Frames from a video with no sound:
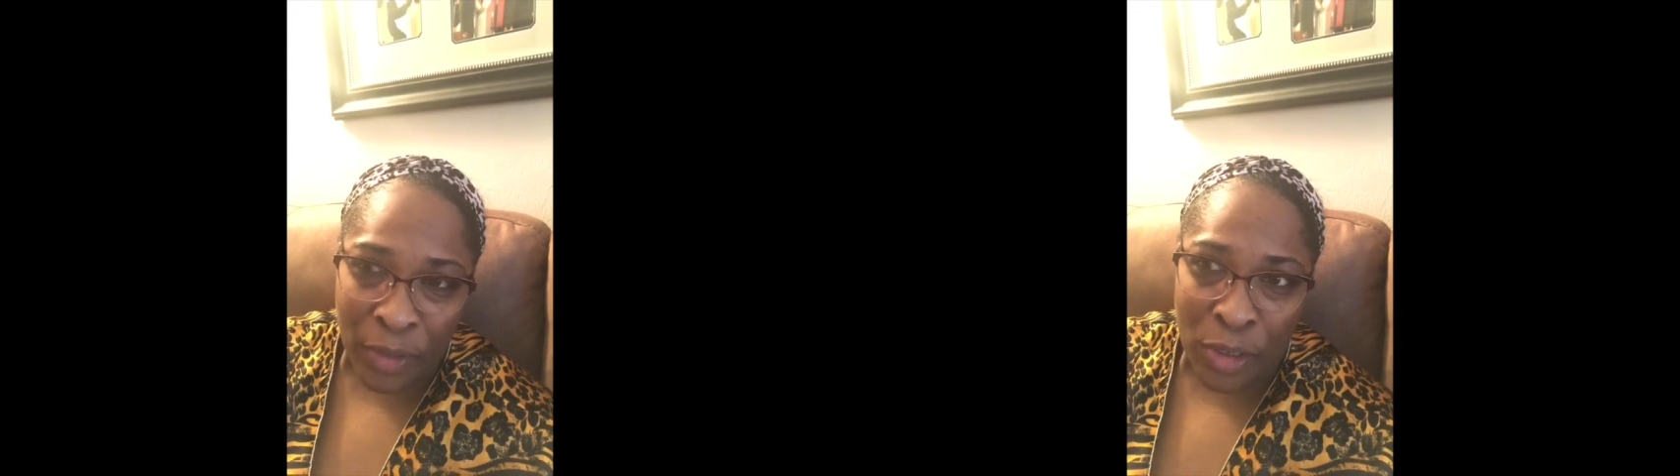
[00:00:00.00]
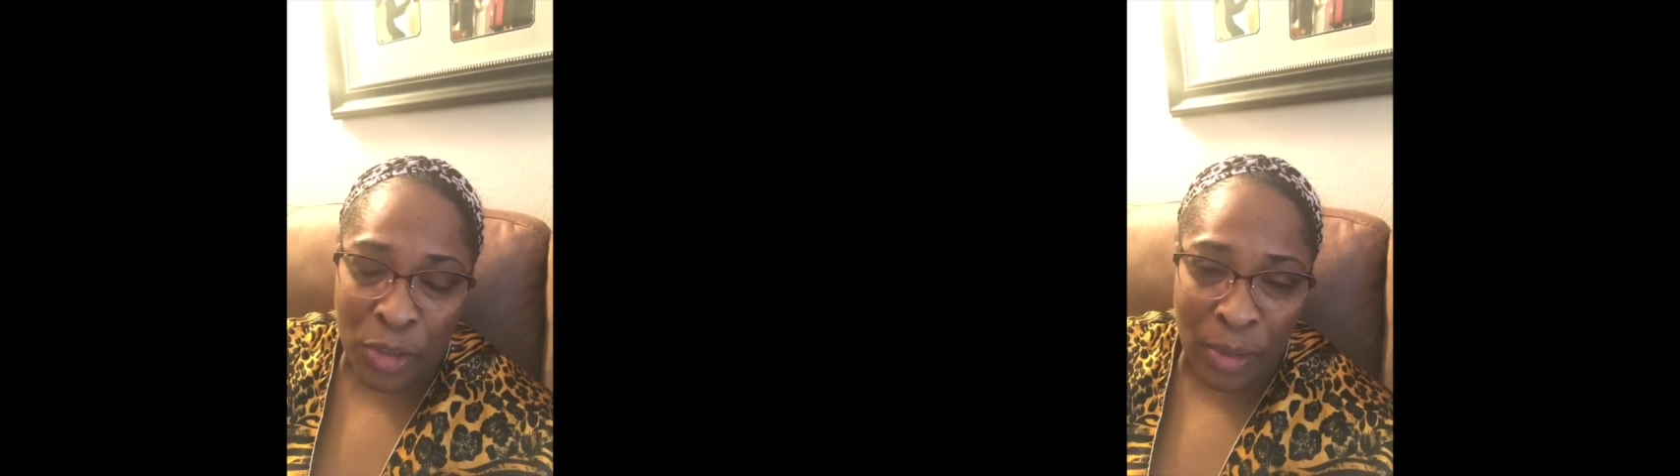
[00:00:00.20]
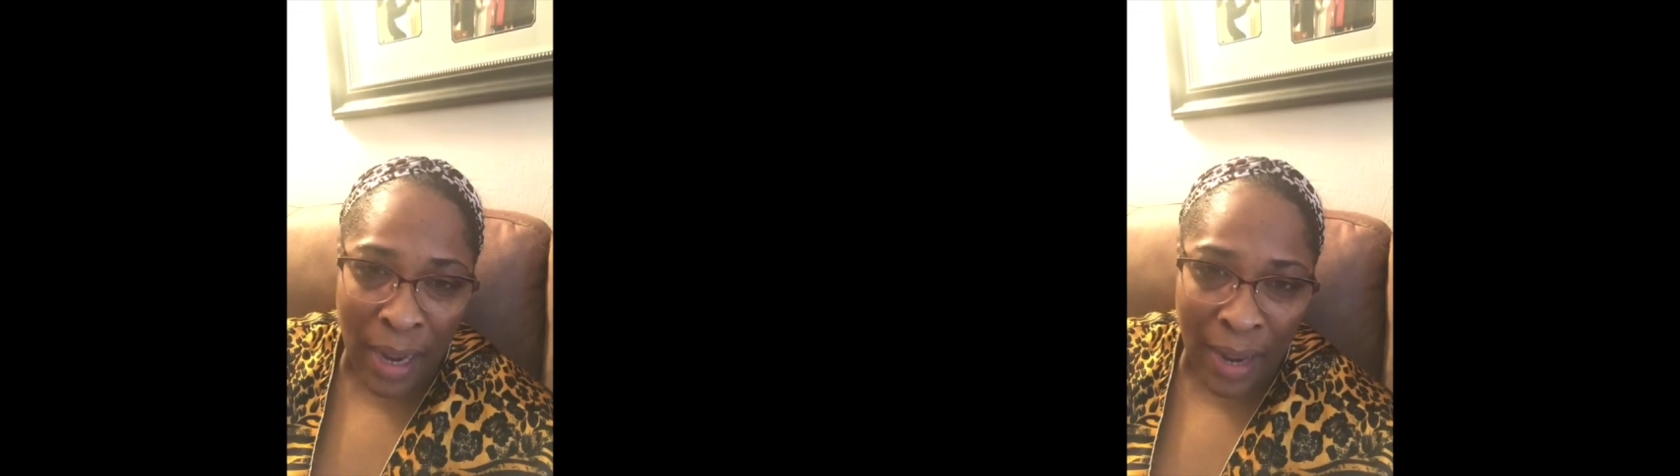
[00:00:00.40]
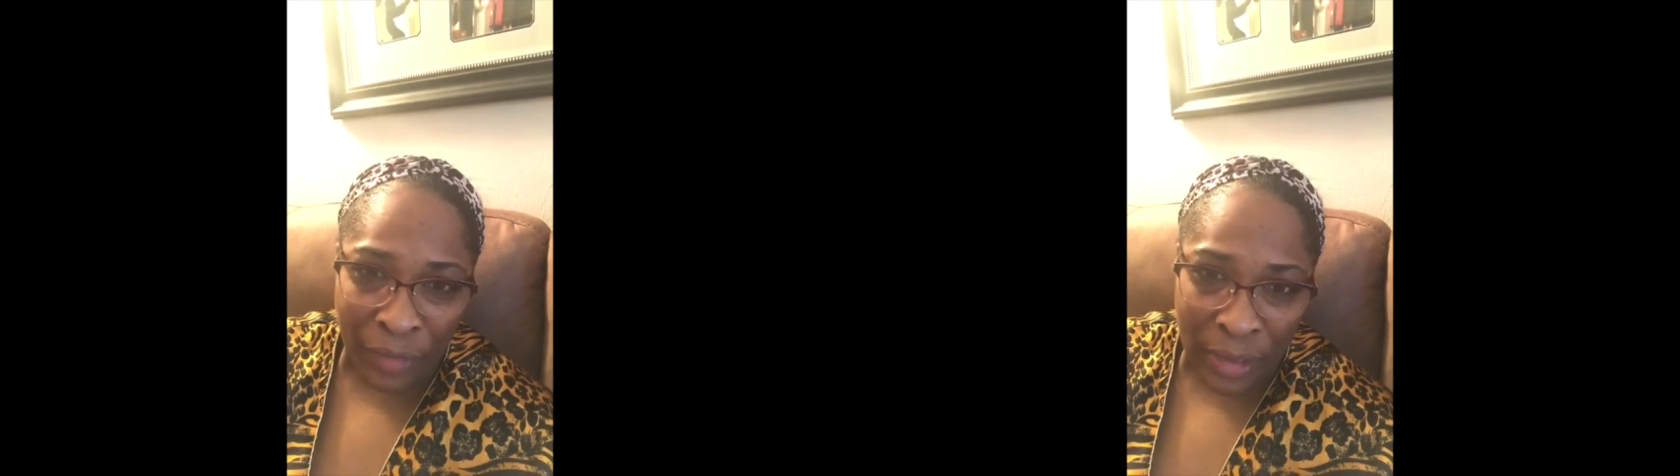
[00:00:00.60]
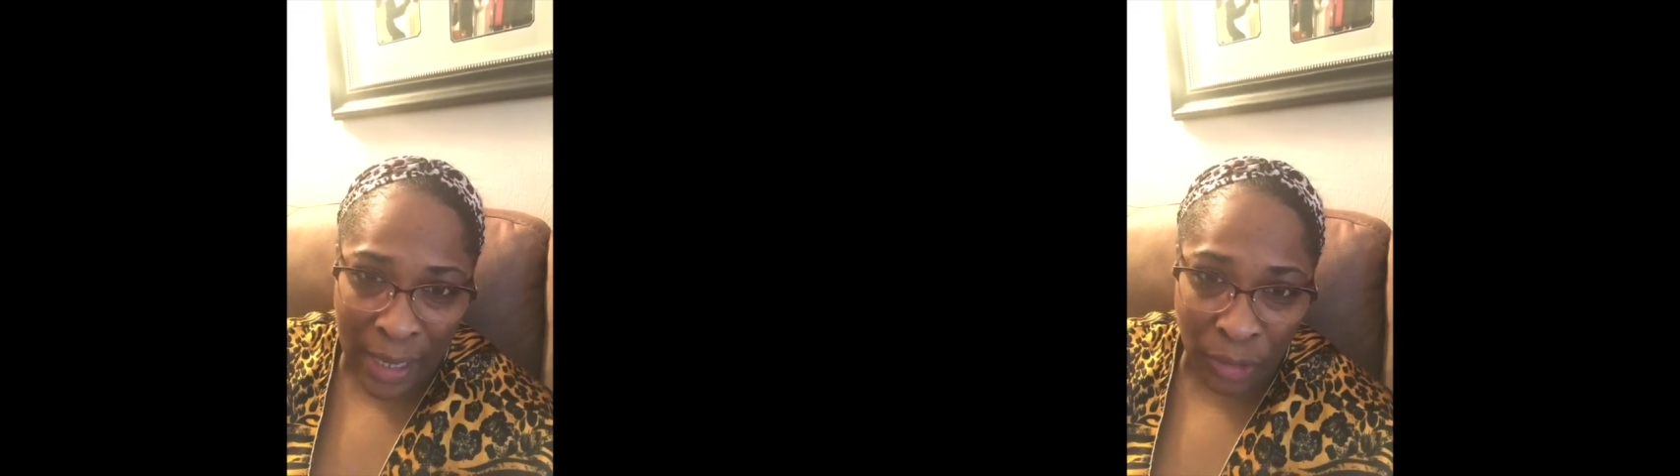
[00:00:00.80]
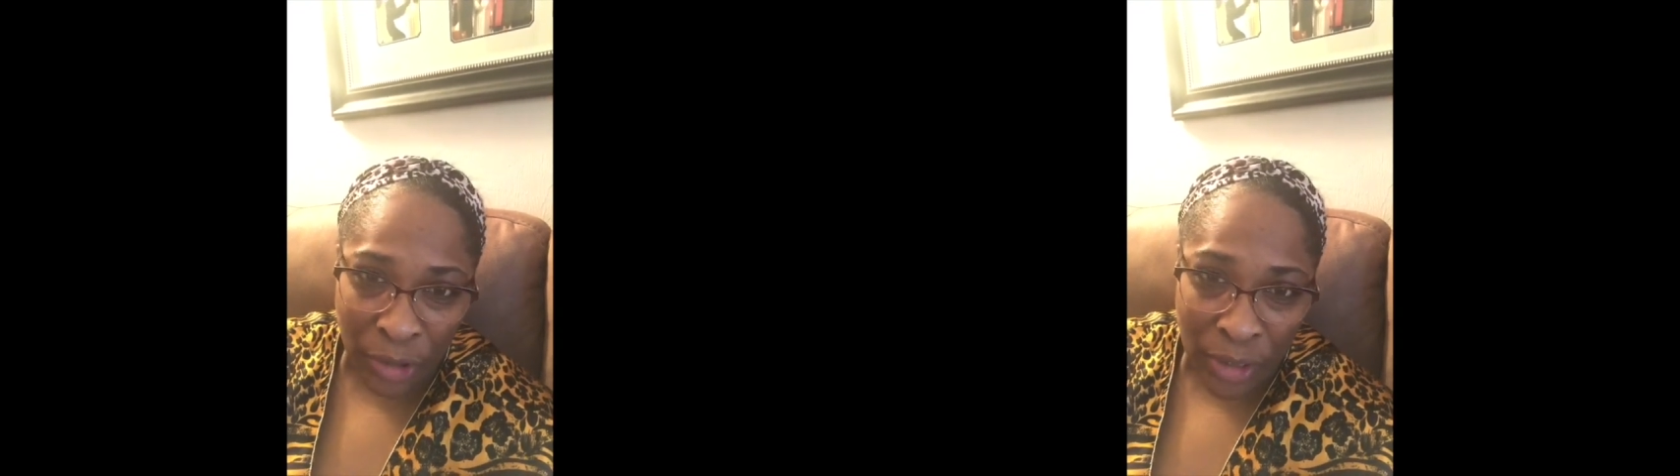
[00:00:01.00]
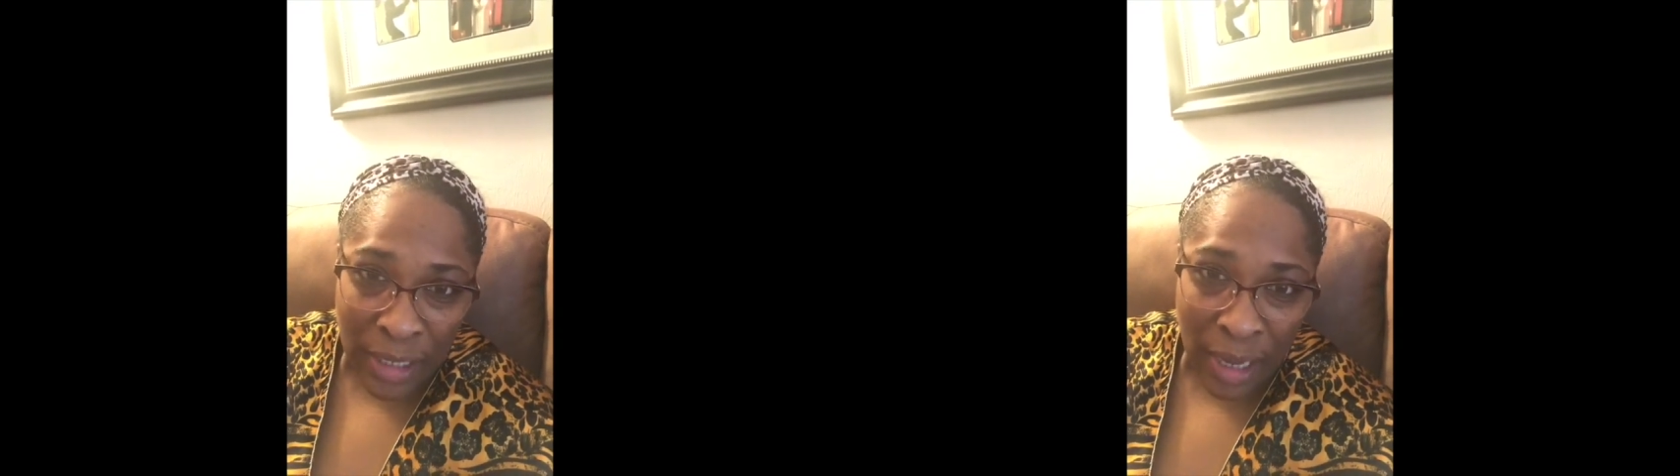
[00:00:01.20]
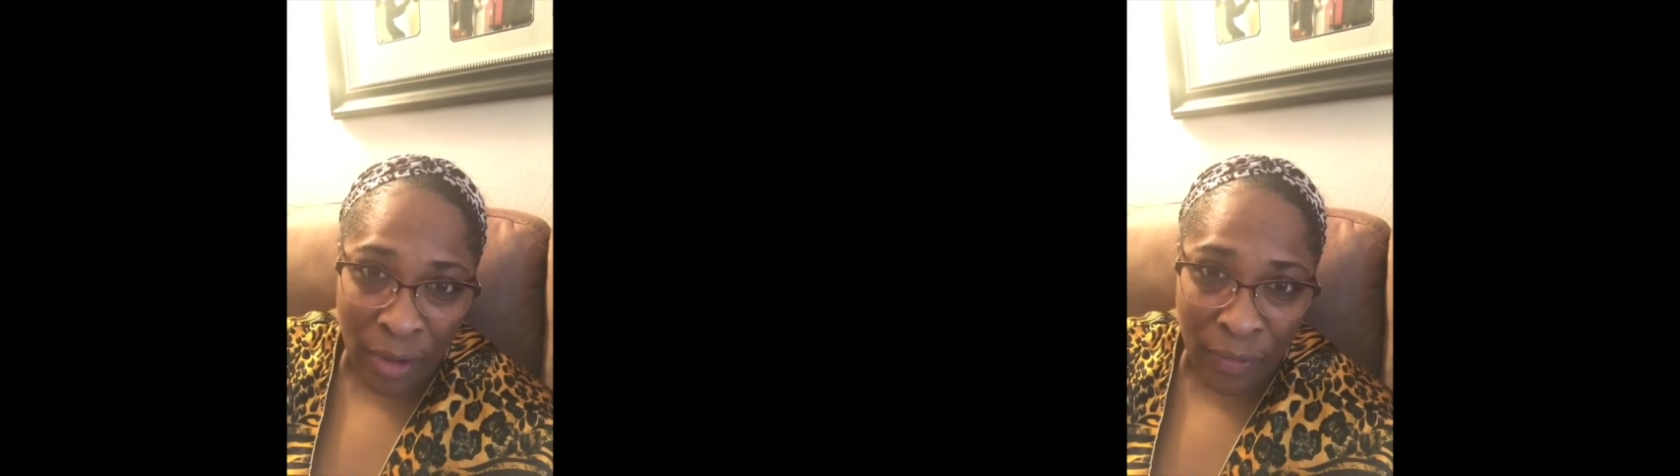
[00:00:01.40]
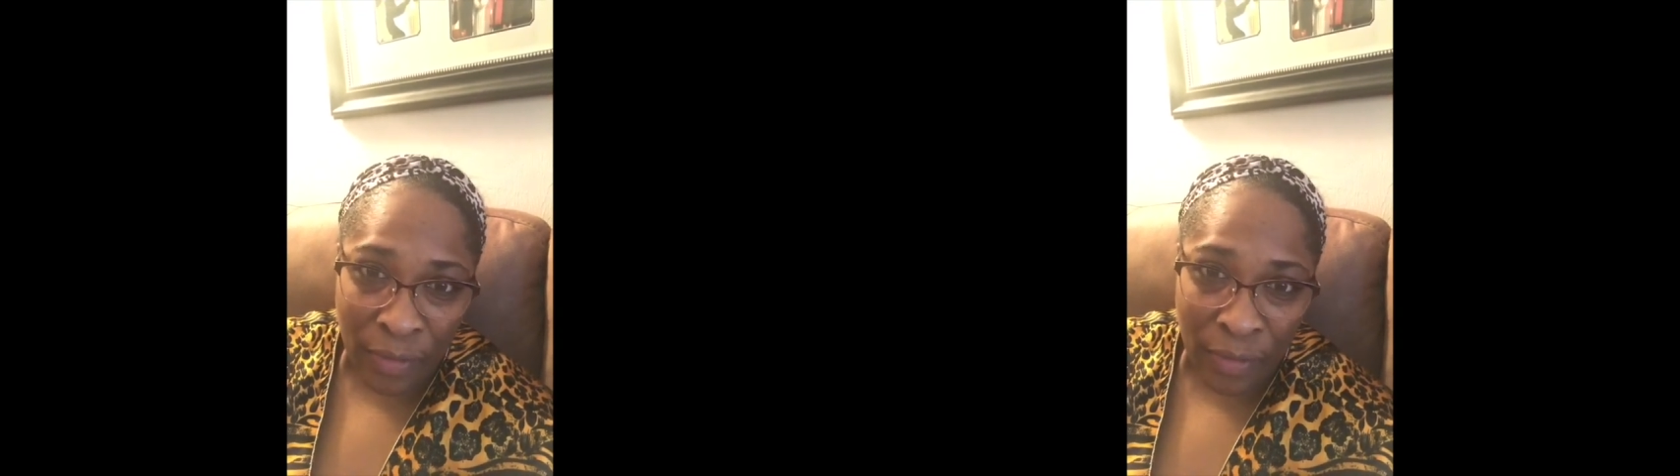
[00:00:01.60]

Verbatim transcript: Do not ever doubt yourself.